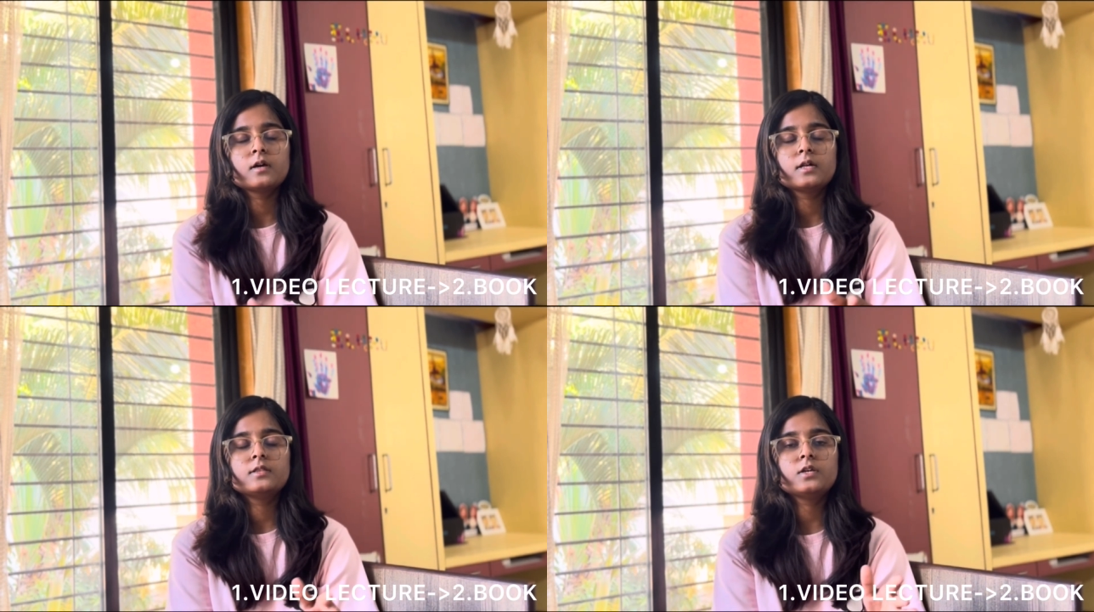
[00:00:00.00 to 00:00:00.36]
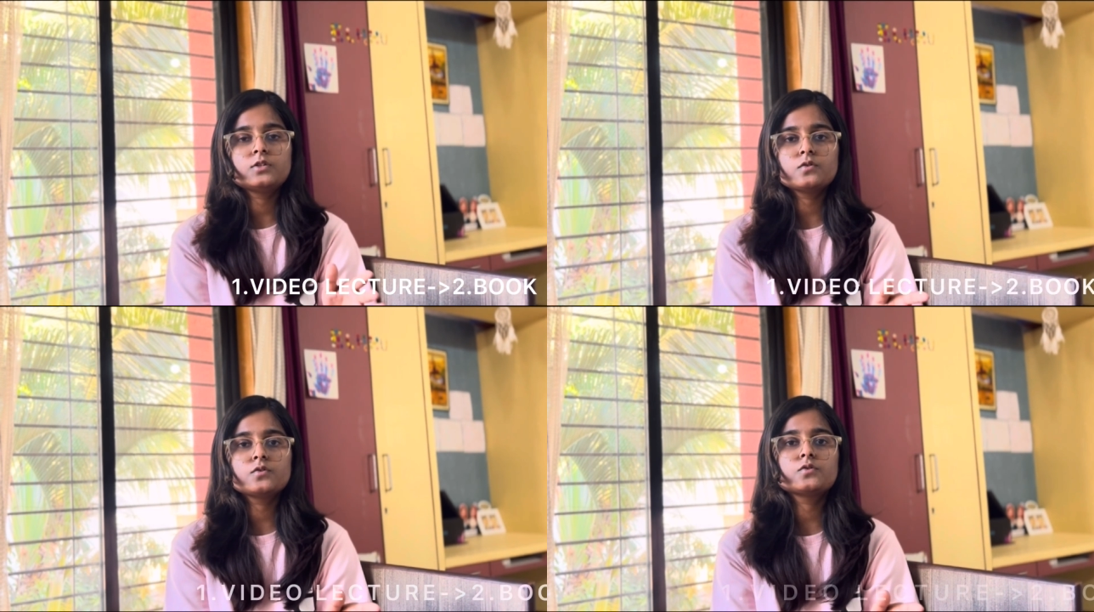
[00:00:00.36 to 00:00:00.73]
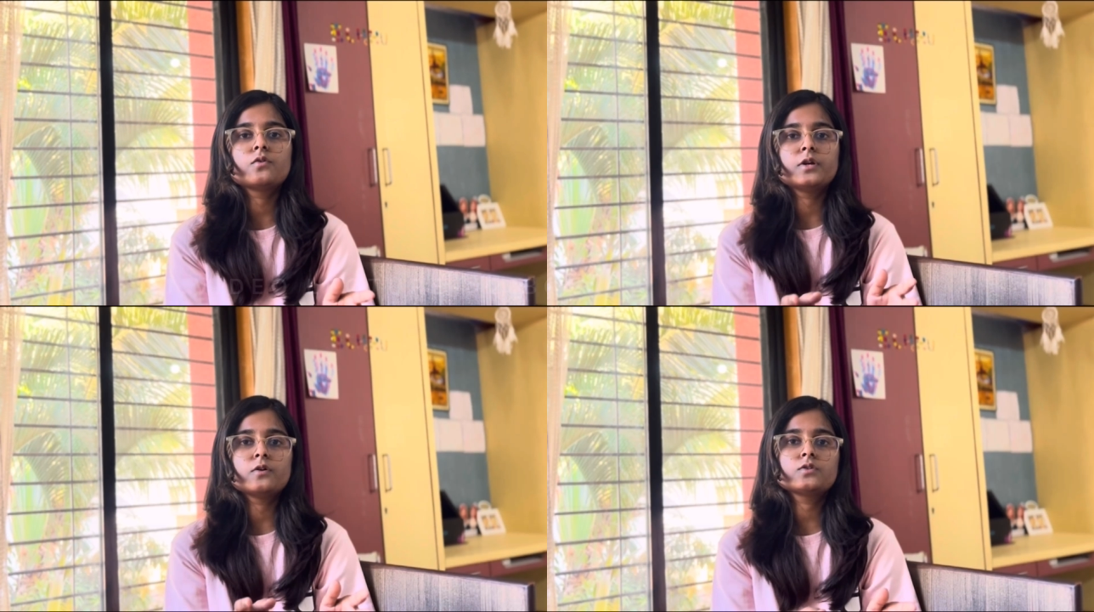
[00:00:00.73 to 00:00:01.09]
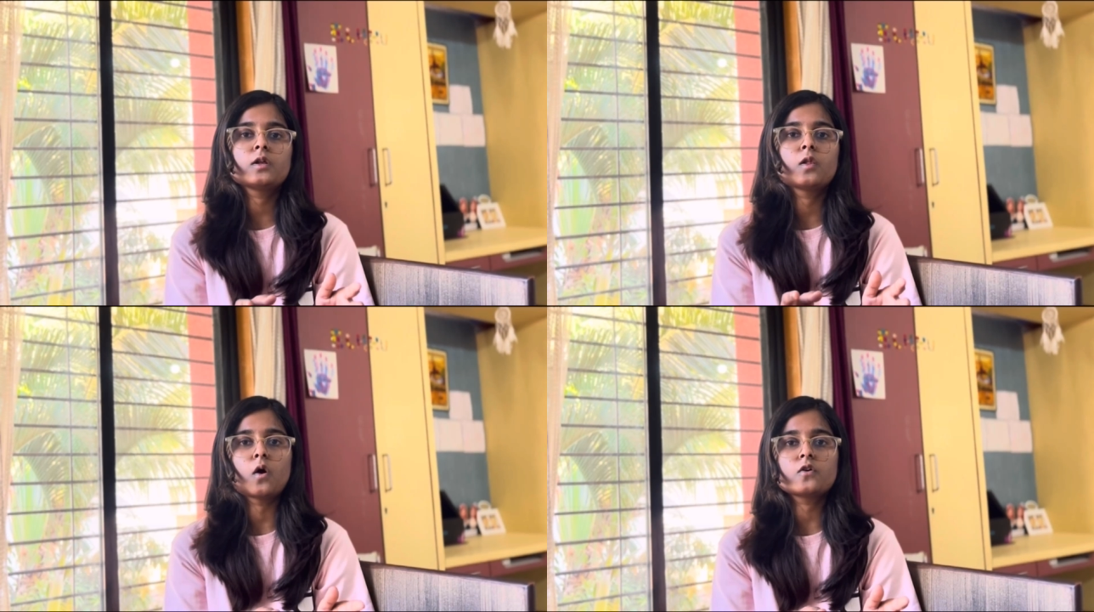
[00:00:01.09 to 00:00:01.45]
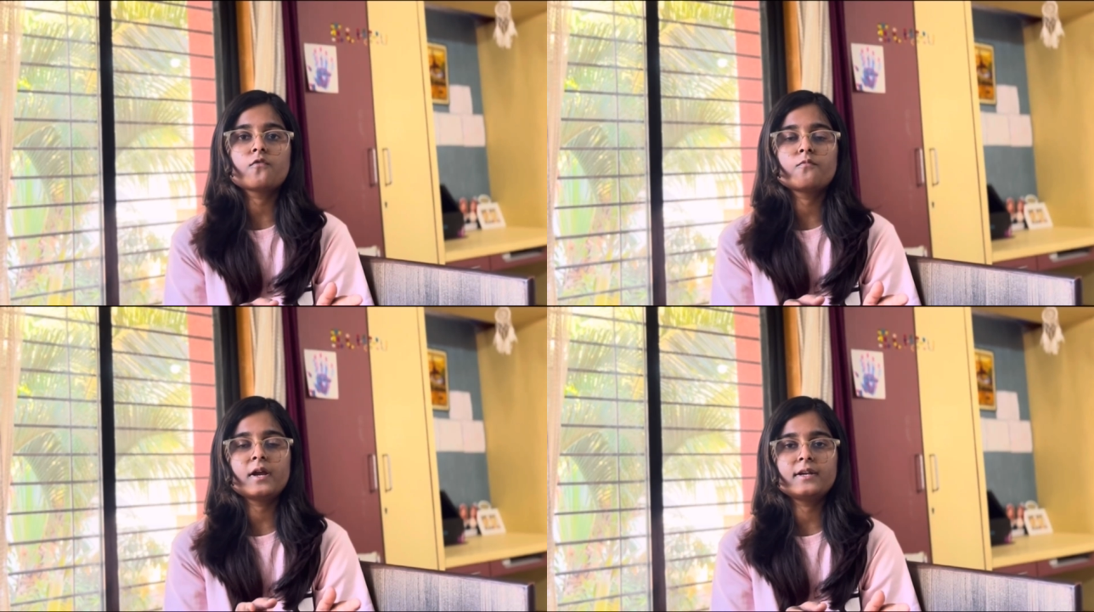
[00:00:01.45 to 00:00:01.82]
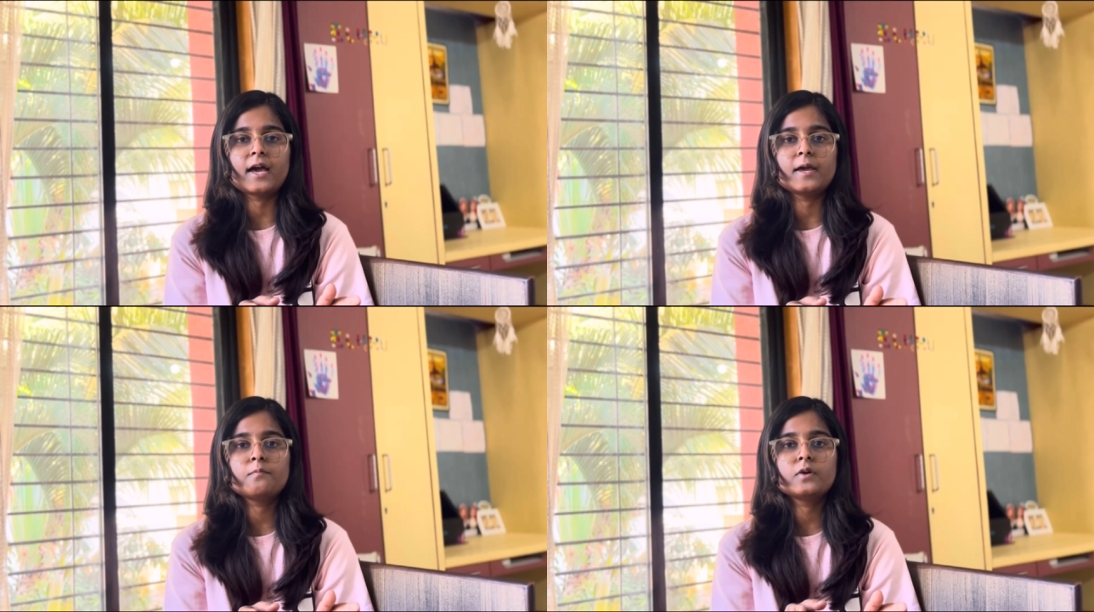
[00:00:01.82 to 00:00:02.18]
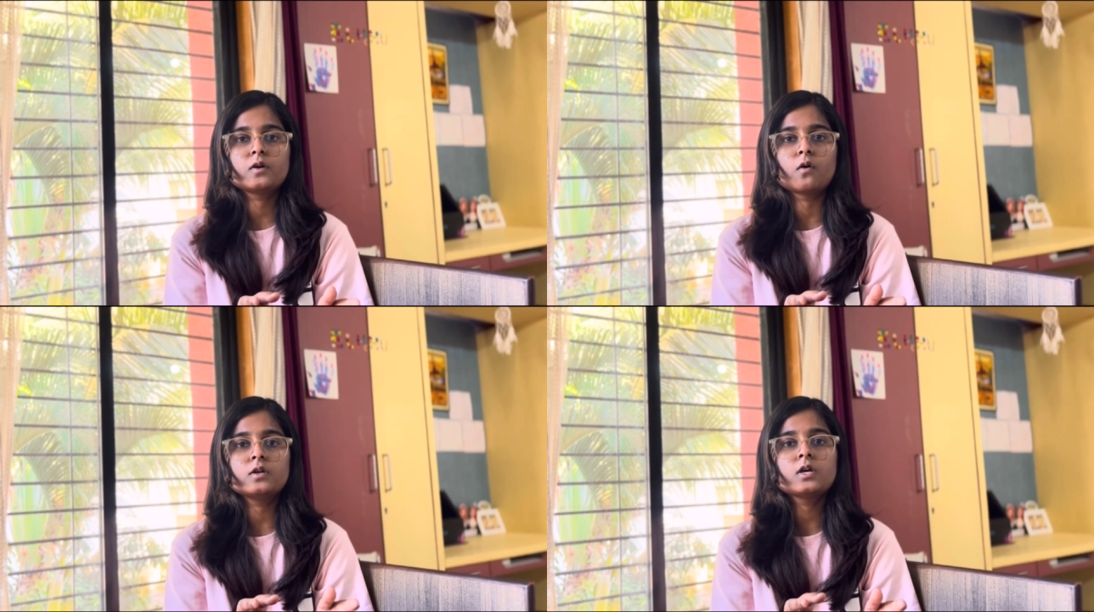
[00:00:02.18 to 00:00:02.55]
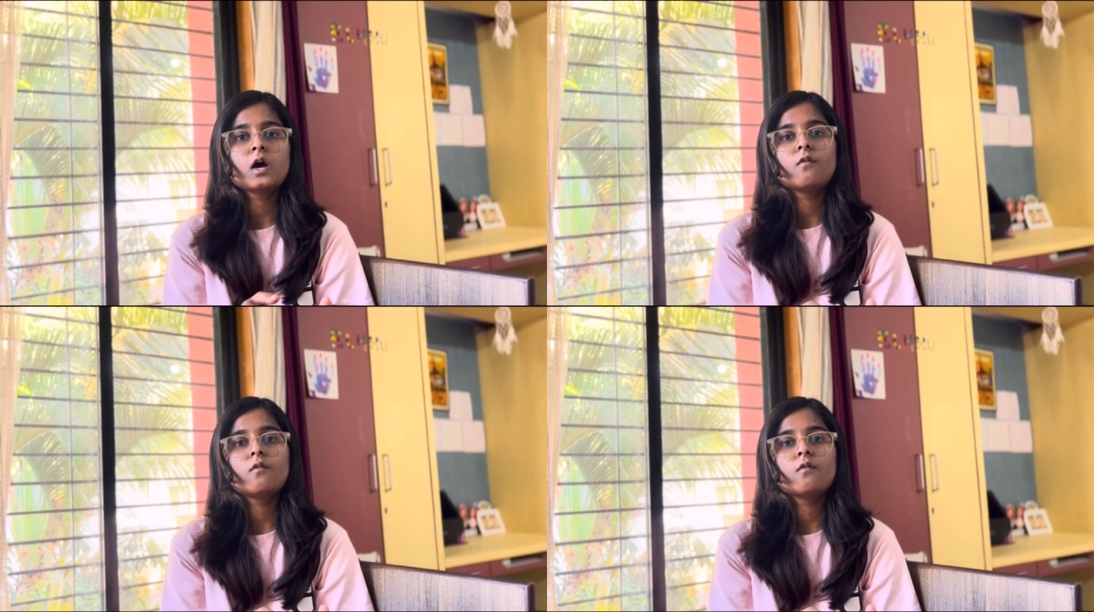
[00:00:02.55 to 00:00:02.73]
This used to reduce a lot of my time because